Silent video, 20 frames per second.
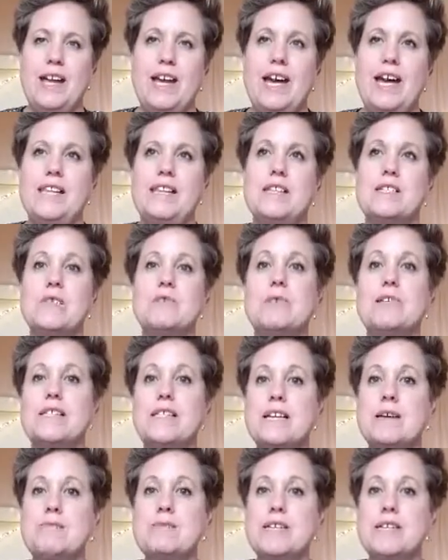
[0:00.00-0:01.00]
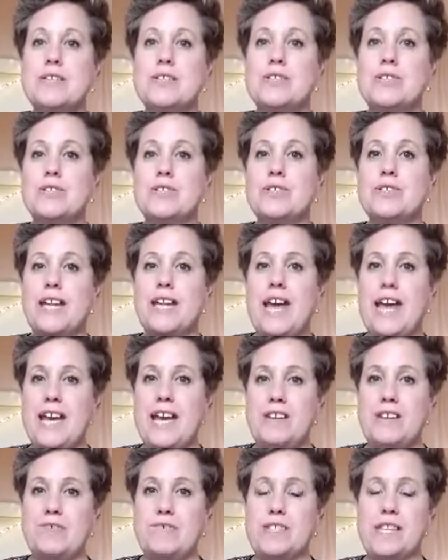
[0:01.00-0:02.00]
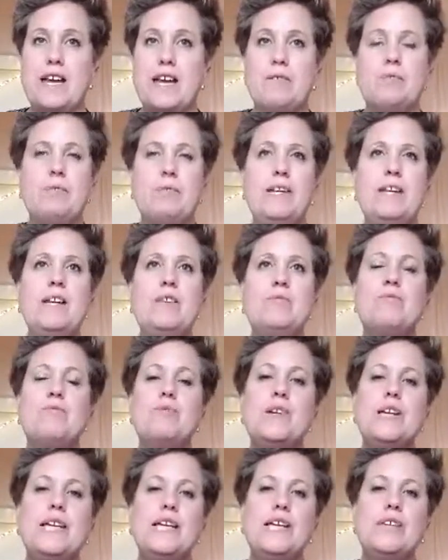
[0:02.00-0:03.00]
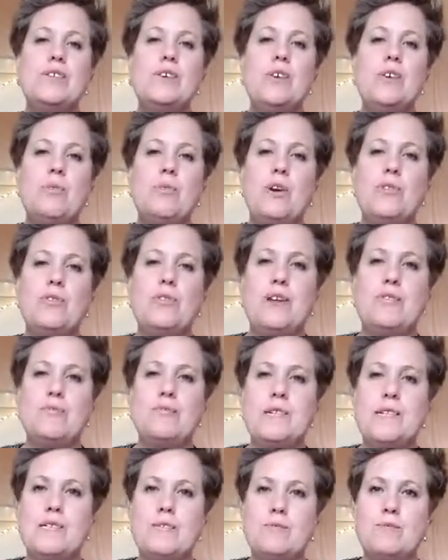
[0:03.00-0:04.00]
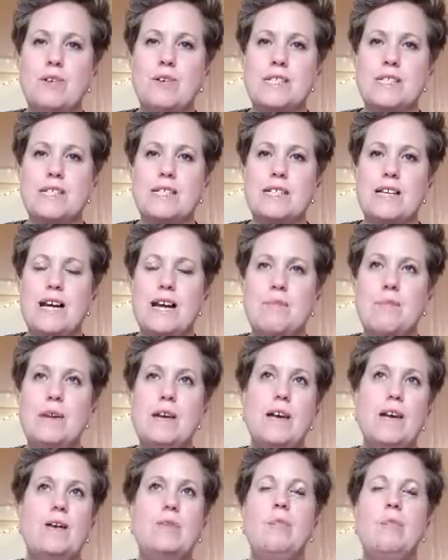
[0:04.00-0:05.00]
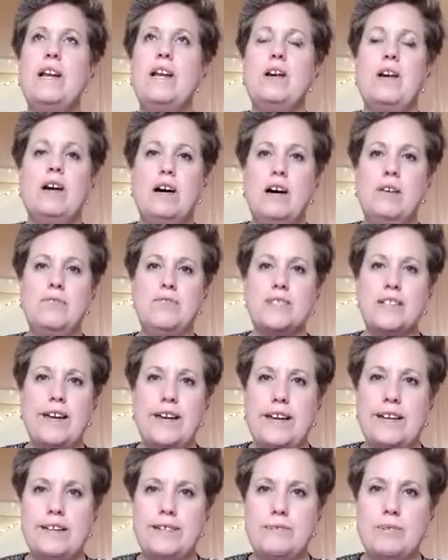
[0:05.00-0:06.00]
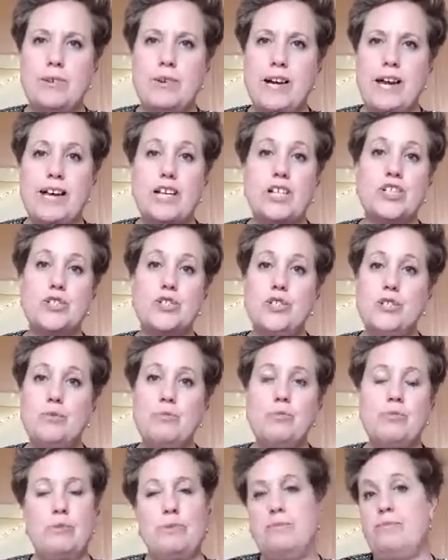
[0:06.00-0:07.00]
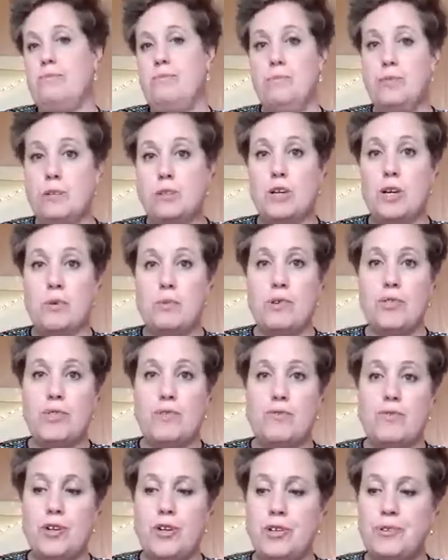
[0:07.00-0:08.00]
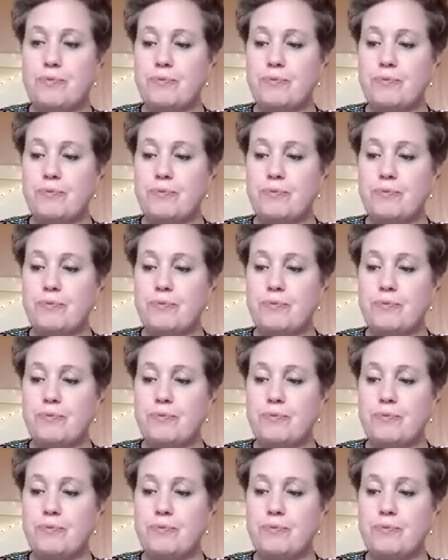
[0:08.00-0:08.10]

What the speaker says: And there's a reason I'm sending you to the caves. And we didn't really know what that reason was at the time. We laughed and we were like, sure, we'll go with the flow.